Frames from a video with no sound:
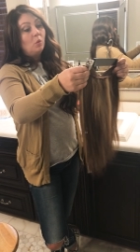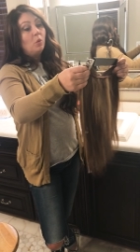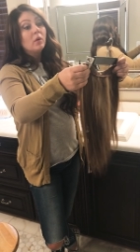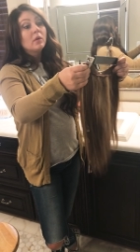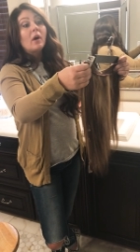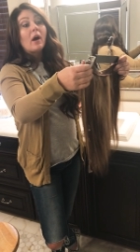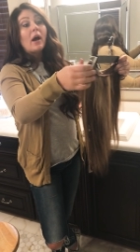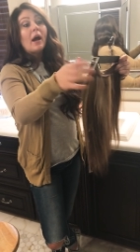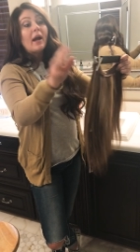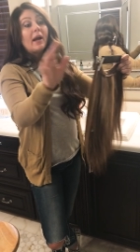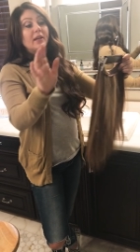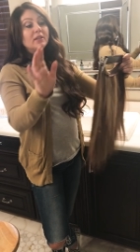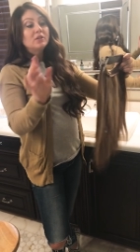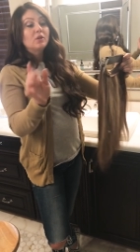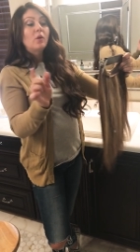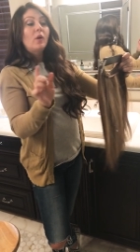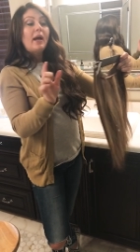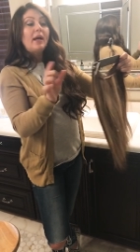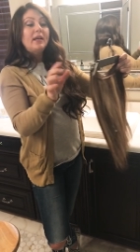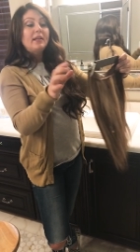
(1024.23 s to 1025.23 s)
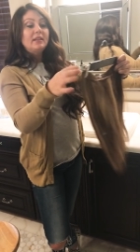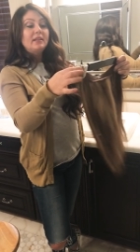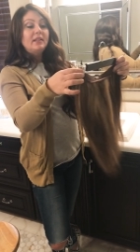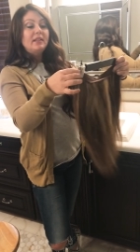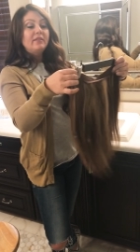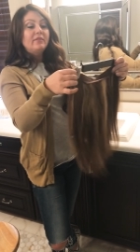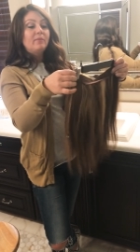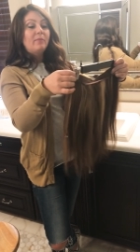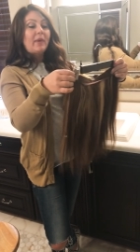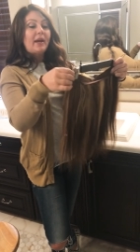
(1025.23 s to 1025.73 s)
Well, I
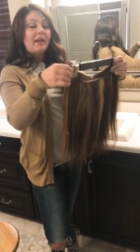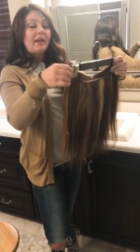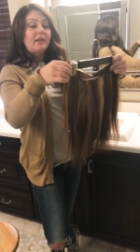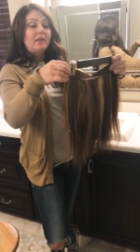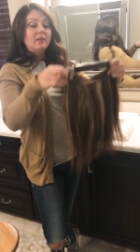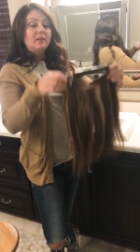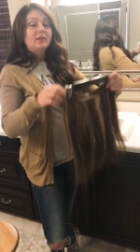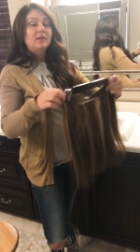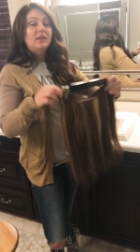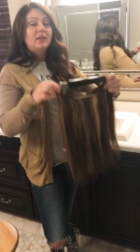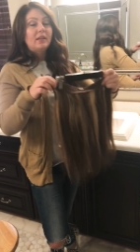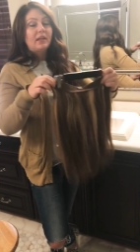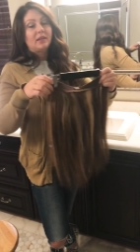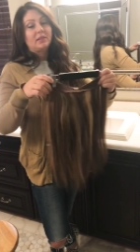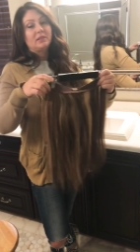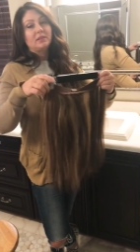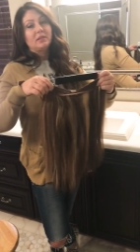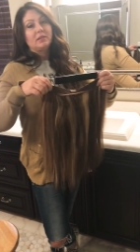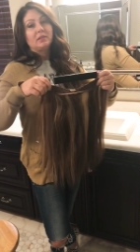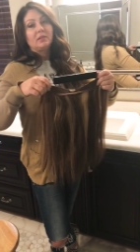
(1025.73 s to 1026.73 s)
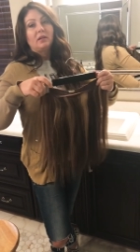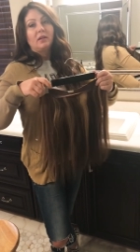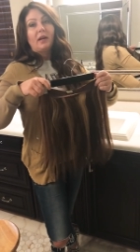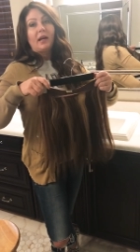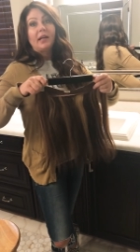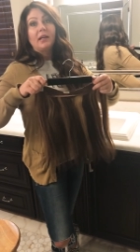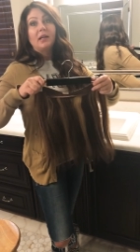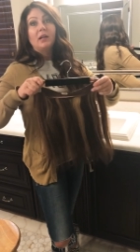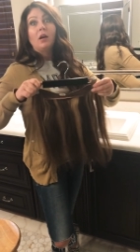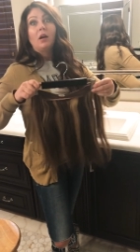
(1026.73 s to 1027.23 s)
leave mine connected.
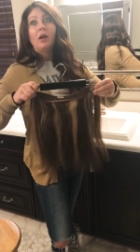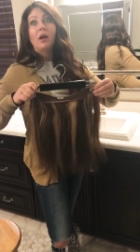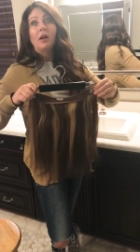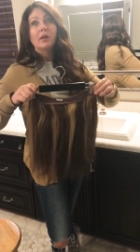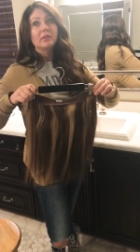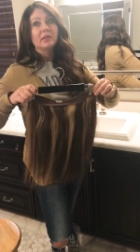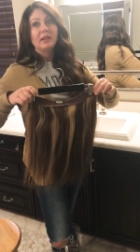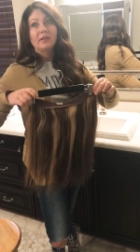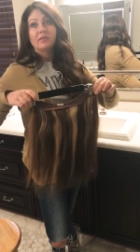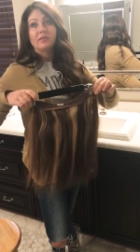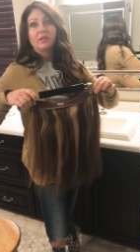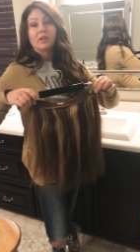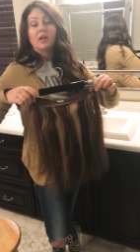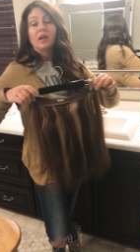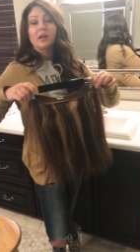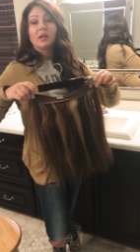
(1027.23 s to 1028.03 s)
I hardly ever.